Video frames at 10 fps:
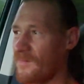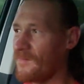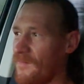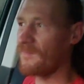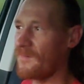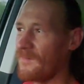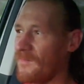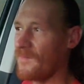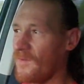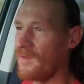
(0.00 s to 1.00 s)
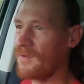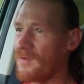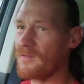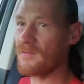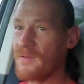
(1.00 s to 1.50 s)
funky to you?
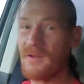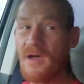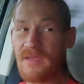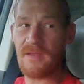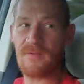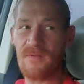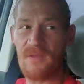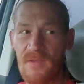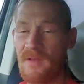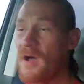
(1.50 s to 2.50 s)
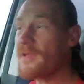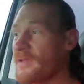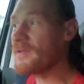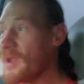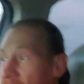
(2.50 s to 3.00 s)
An onion. An
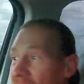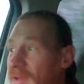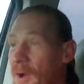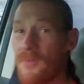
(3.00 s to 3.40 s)
onion, everybody onion.